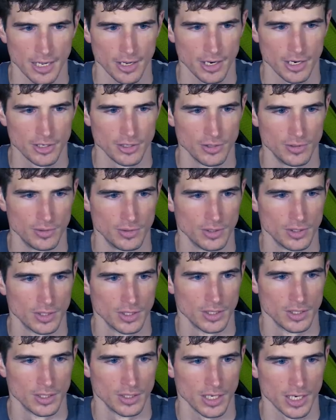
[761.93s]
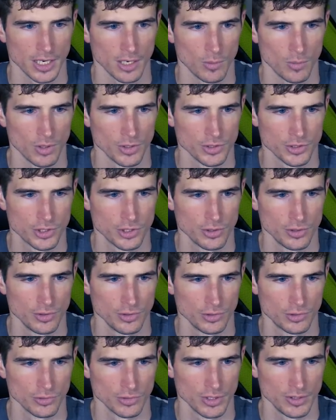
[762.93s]
How'd I do? I got 1,
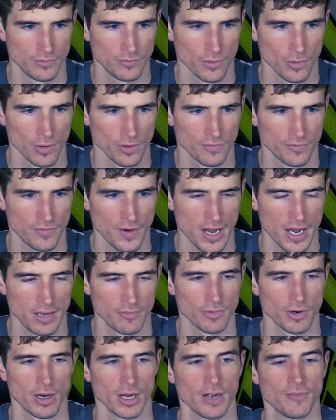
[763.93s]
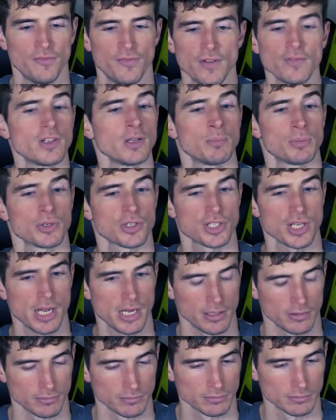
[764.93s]
2, 3, 4, 5 wrong. I got
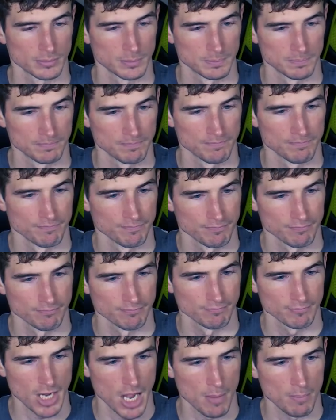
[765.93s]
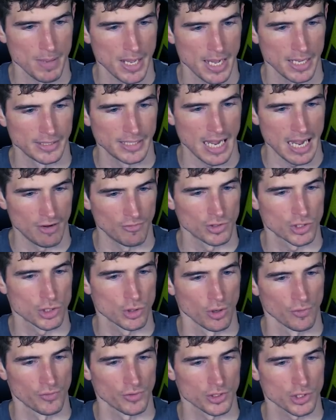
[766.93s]
50%. Not bad. The average
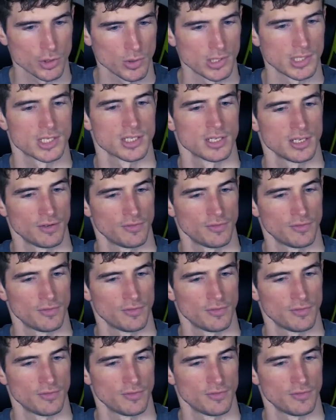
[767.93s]
score for this quiz,